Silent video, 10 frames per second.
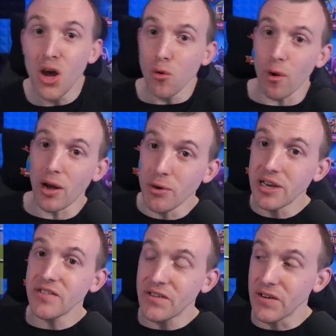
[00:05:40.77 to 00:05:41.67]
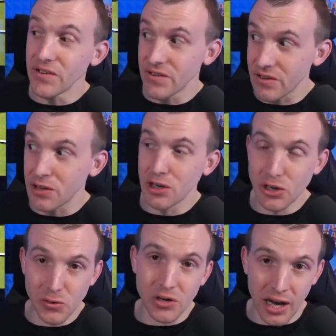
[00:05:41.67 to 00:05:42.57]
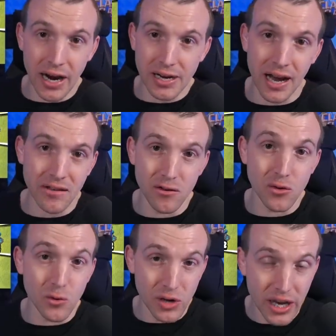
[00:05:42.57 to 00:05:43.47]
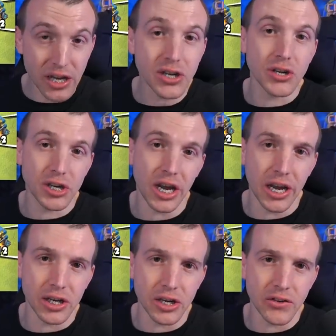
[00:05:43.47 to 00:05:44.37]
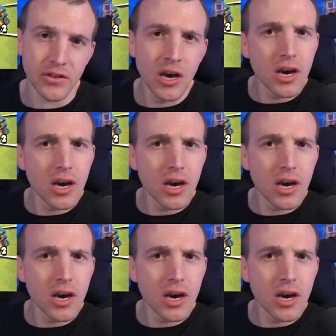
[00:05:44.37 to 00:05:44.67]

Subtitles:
when we discussed the new Clan Castle donation changes.